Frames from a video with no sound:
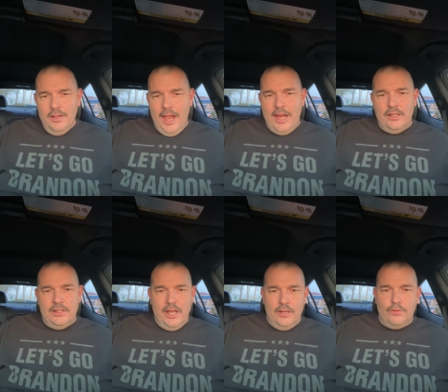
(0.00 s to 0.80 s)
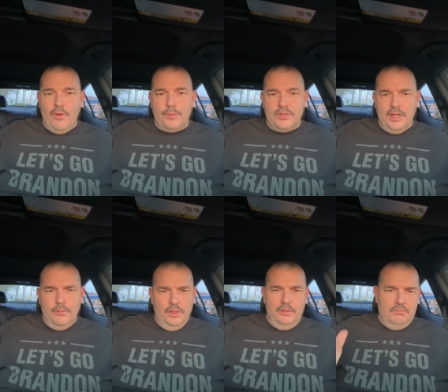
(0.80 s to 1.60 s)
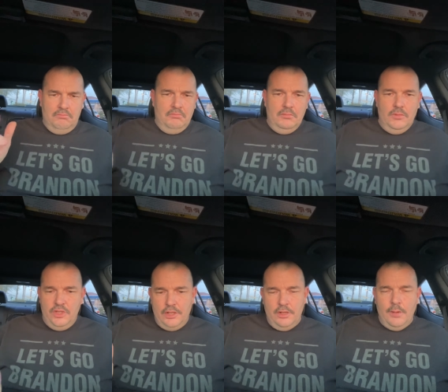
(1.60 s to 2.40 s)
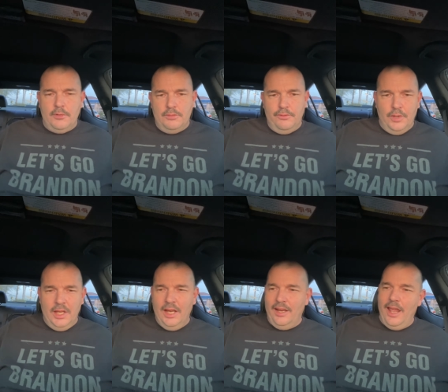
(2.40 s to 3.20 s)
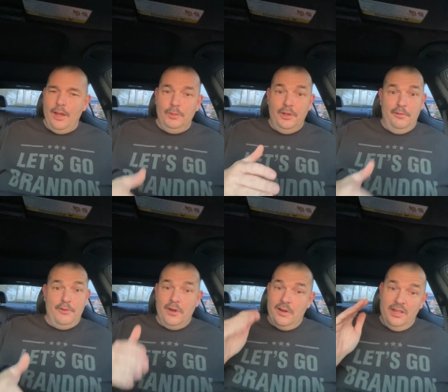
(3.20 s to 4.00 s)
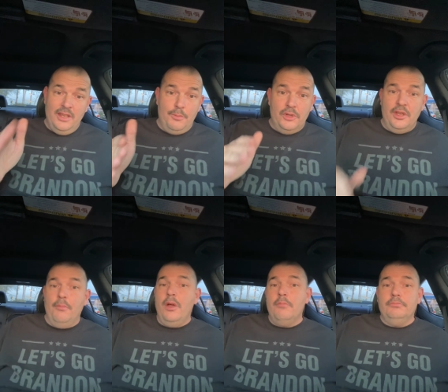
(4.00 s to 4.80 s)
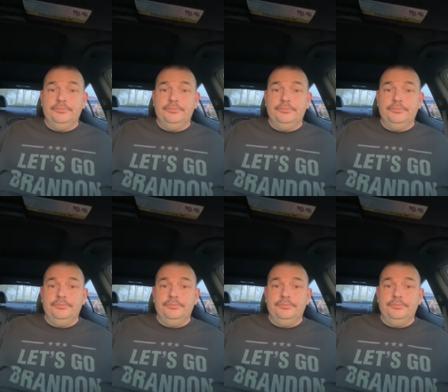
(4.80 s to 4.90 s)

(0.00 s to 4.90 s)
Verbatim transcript: 8, 10, 12%, but set your numbers before you get in. Hey, I'm looking for a 10% bump.